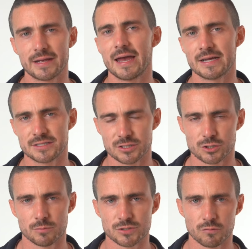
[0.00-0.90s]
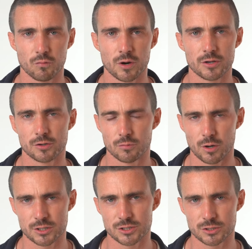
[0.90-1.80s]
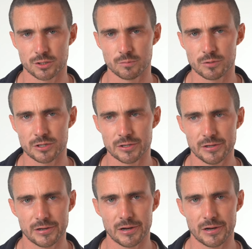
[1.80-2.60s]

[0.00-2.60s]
guess in terms of what your watch is going to be